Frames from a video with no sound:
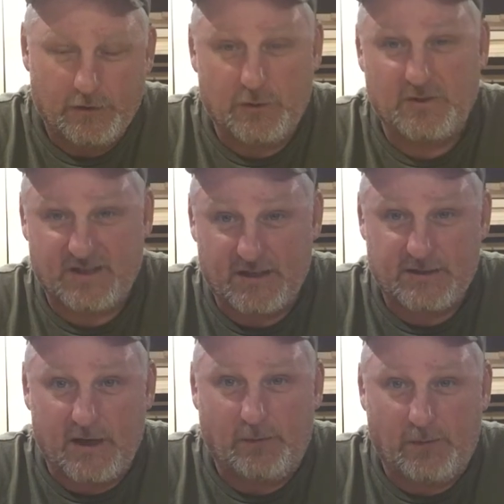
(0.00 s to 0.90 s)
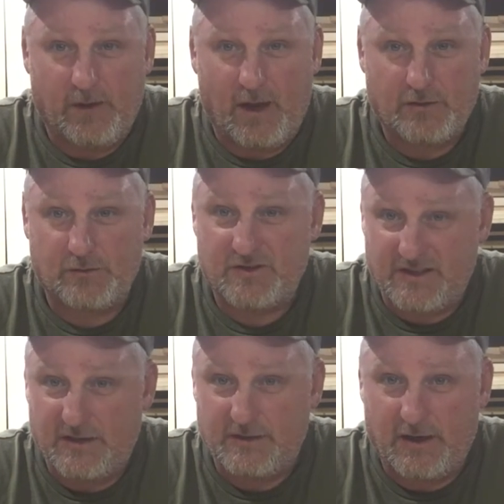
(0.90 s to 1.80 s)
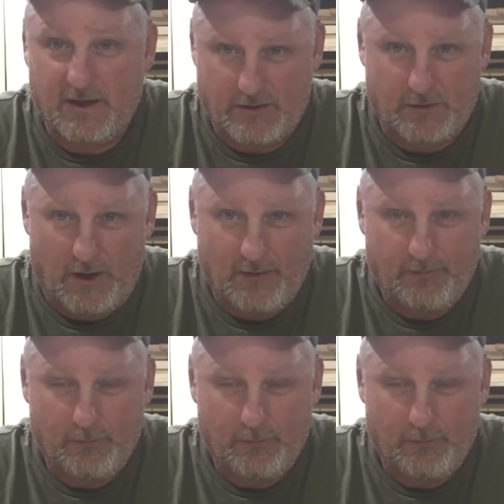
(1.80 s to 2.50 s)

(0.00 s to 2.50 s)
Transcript: June 16th, the actual season kicks off,